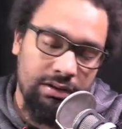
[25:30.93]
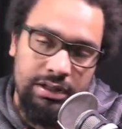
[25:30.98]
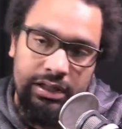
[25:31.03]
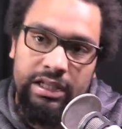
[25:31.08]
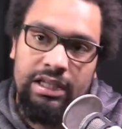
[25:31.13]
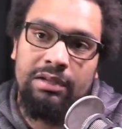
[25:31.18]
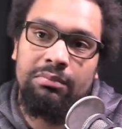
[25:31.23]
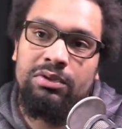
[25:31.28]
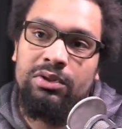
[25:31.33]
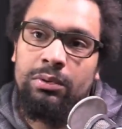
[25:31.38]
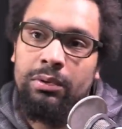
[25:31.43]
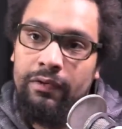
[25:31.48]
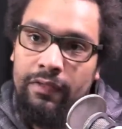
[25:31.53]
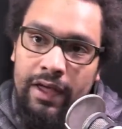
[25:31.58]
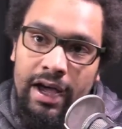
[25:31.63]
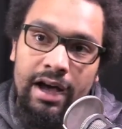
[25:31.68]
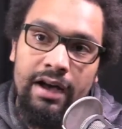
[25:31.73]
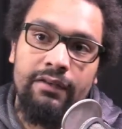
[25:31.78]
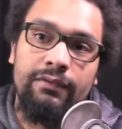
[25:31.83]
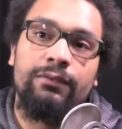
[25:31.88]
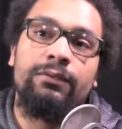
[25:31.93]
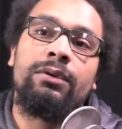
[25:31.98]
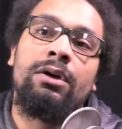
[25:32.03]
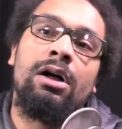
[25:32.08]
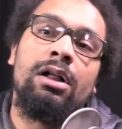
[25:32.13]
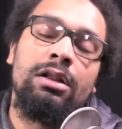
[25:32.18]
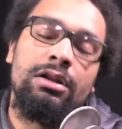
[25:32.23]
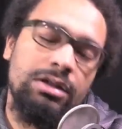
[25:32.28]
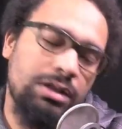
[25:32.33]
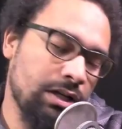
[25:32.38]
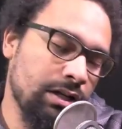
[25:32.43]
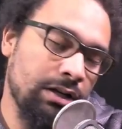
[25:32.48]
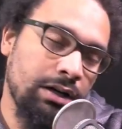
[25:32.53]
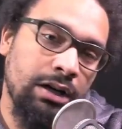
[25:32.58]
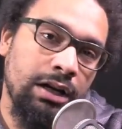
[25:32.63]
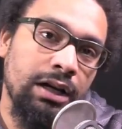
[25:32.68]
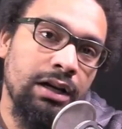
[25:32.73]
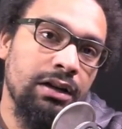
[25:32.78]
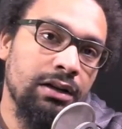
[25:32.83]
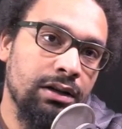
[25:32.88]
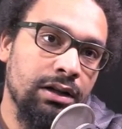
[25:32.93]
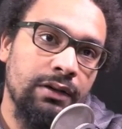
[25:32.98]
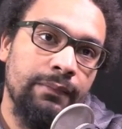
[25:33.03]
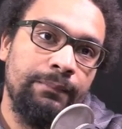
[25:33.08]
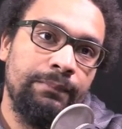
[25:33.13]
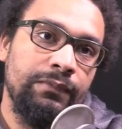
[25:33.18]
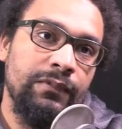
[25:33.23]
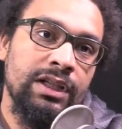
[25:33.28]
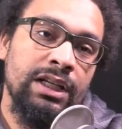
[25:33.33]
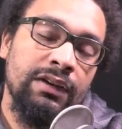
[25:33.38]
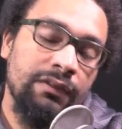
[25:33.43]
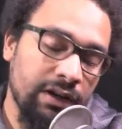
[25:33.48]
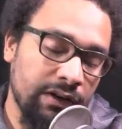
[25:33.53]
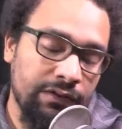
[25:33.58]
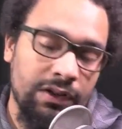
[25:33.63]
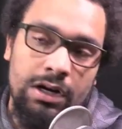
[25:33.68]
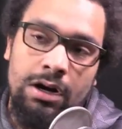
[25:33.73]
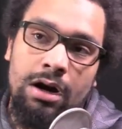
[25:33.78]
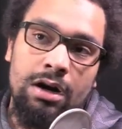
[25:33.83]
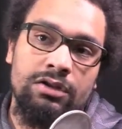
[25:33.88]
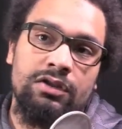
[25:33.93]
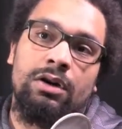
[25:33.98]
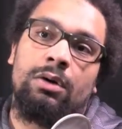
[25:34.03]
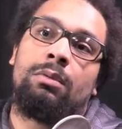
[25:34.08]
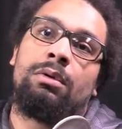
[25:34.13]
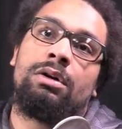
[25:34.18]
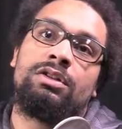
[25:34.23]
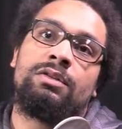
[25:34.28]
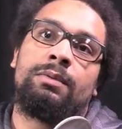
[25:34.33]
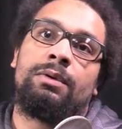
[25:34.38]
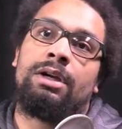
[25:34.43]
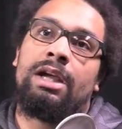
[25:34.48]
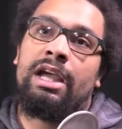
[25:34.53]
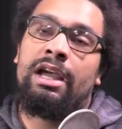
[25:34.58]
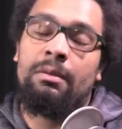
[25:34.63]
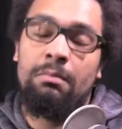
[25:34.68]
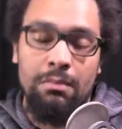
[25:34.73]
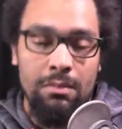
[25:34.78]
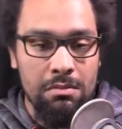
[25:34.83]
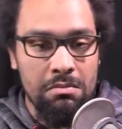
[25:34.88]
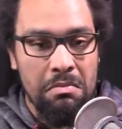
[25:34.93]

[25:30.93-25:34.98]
keep doing that for all eternity. Even if the cards are once per game,